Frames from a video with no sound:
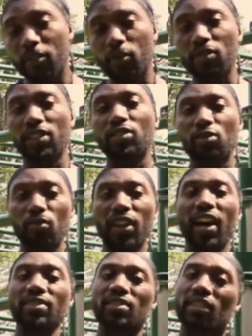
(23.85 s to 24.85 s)
So since
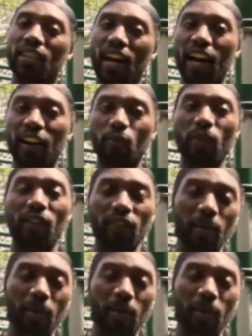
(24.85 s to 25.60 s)
2009, we have